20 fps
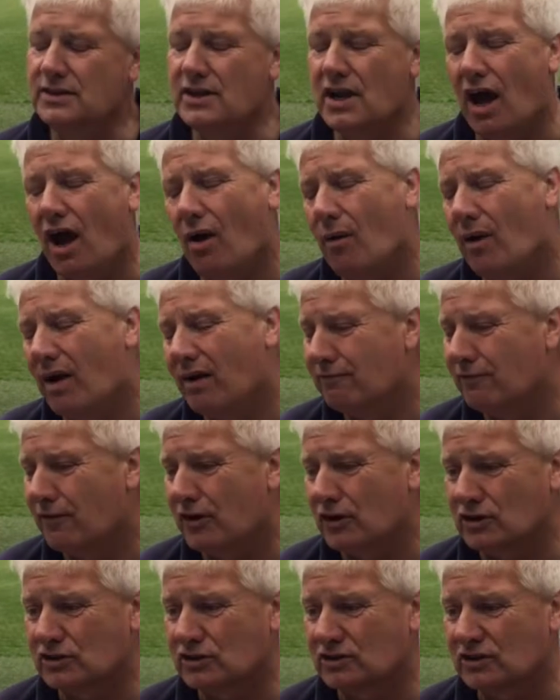No, I
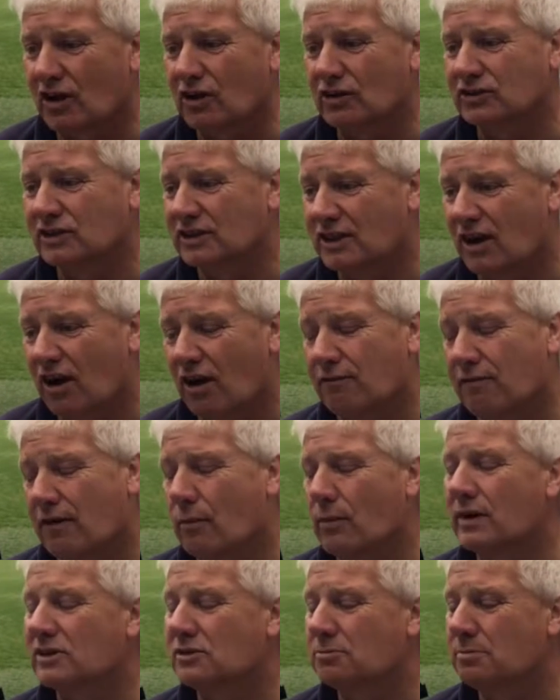first started off, I
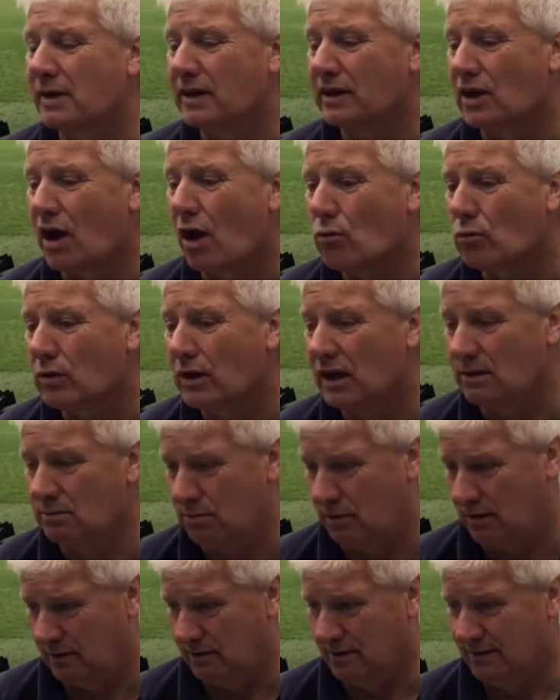wanted to be a
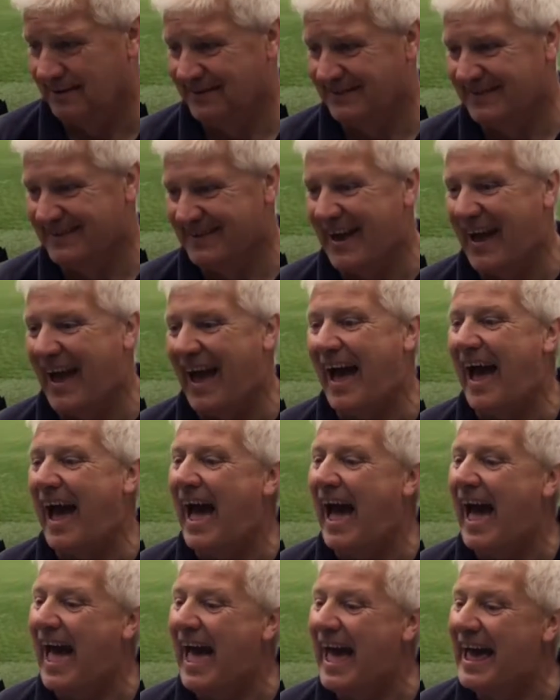goalkeeper,
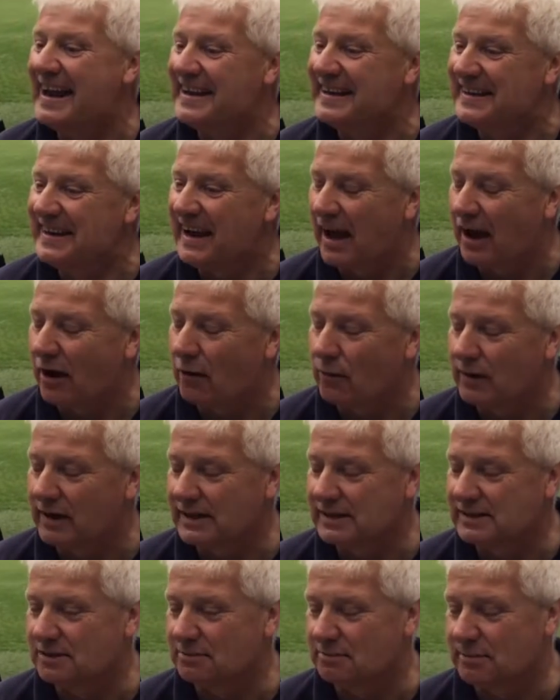and I
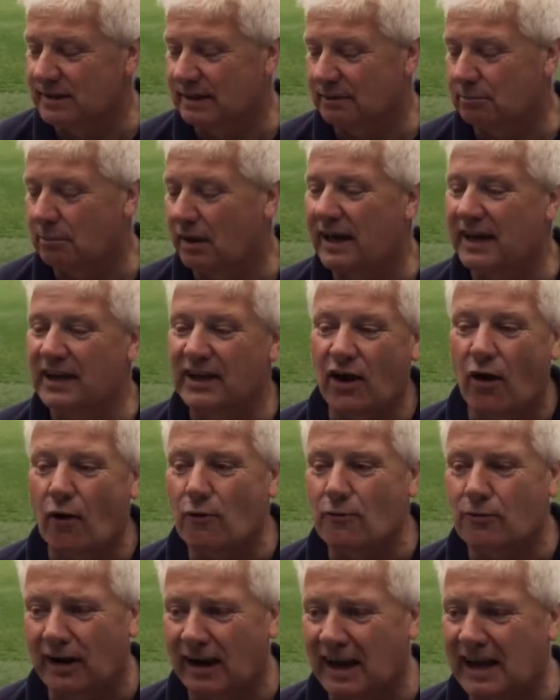wanted to be playing
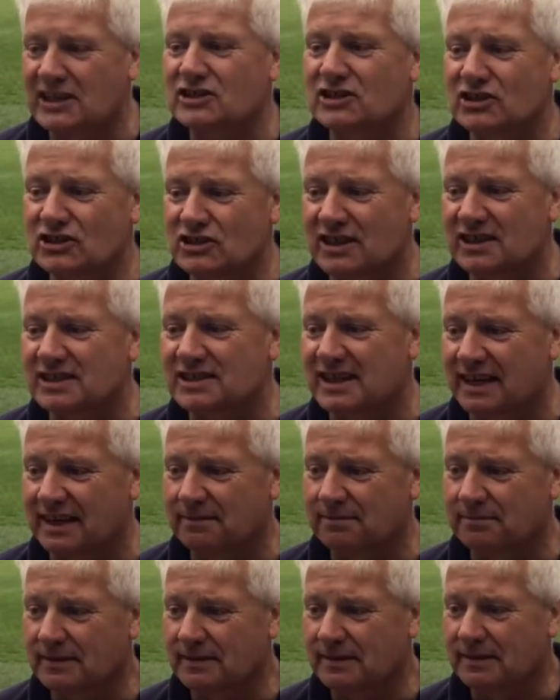goal for Leicester City,
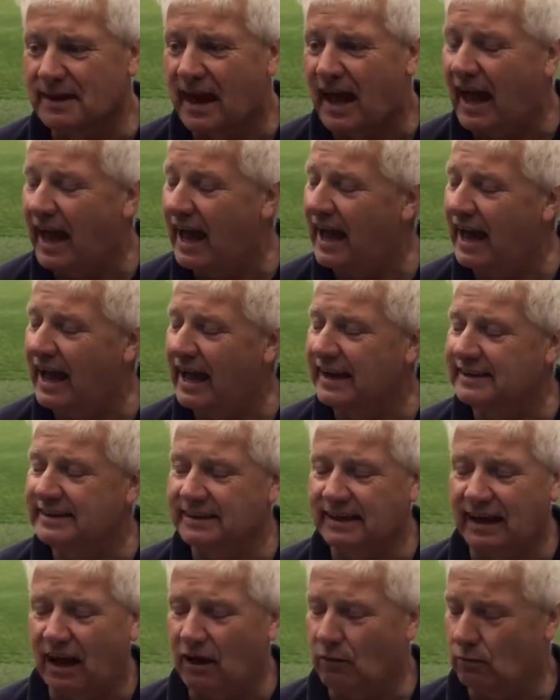and
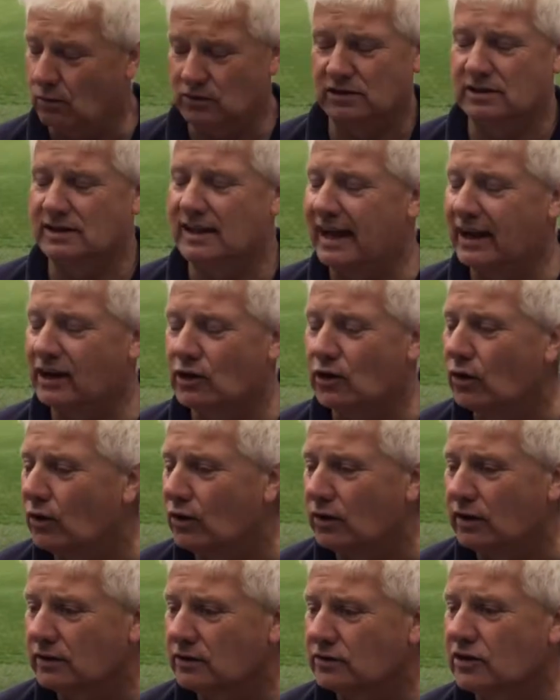I wasn't that
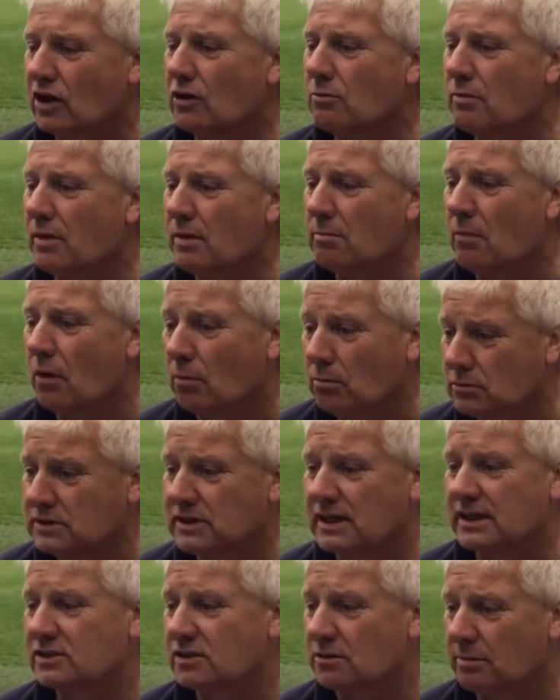good. So my mum
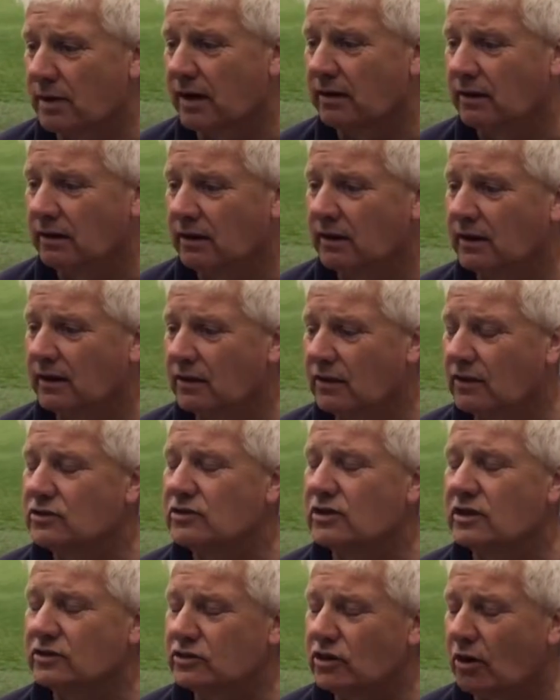said to me,
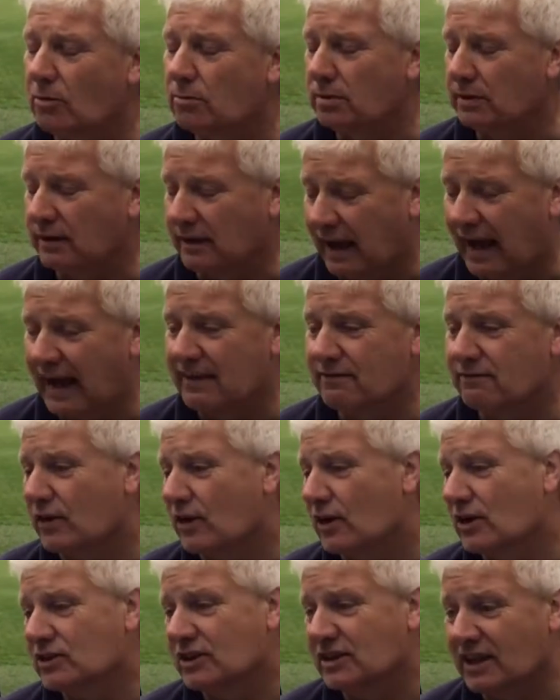there's a job
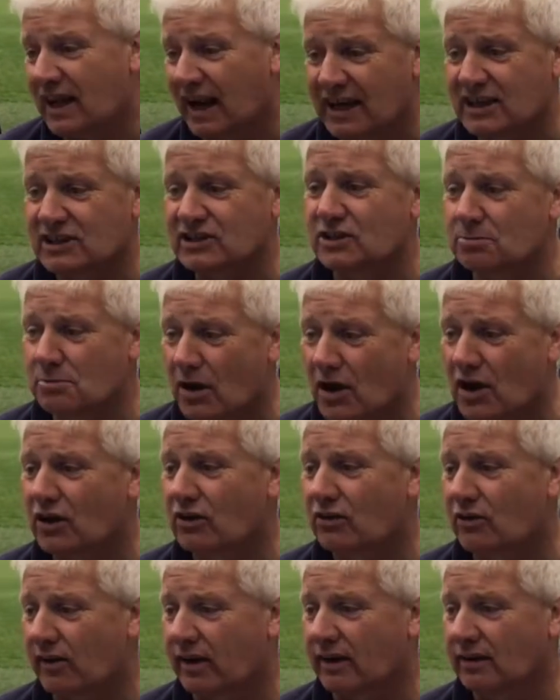advert in the Leicester
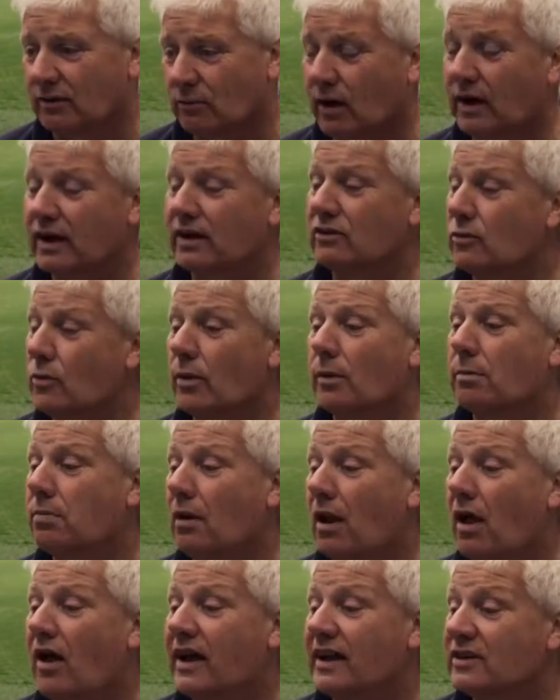Mercury, why don't you
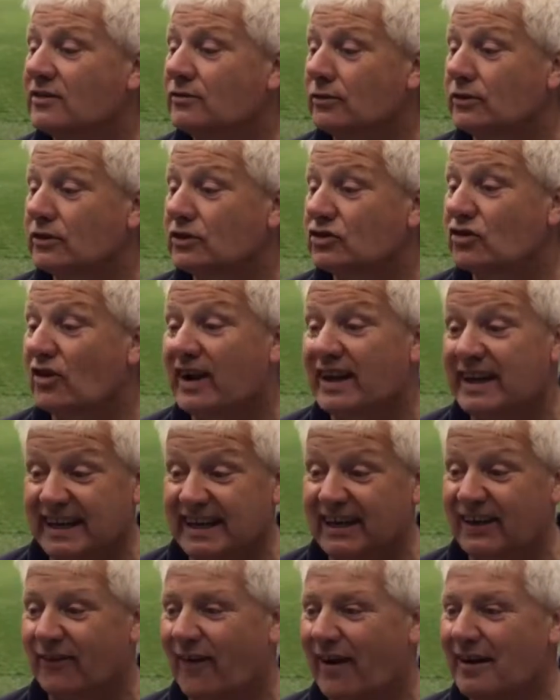apply? It's for a
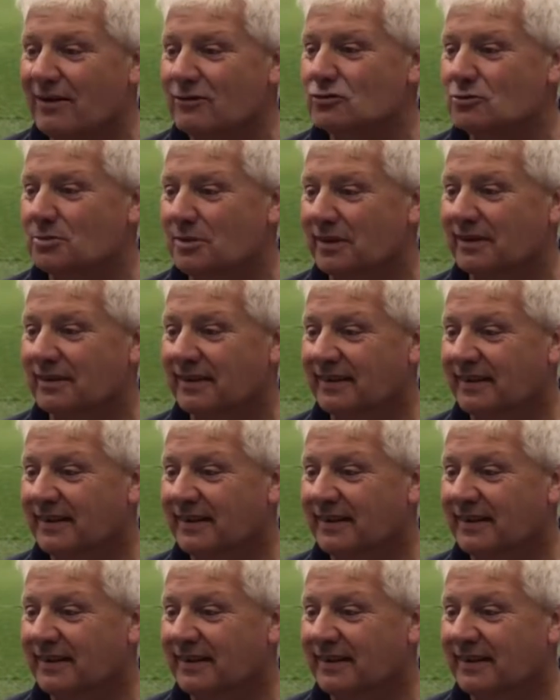trainee groundsman.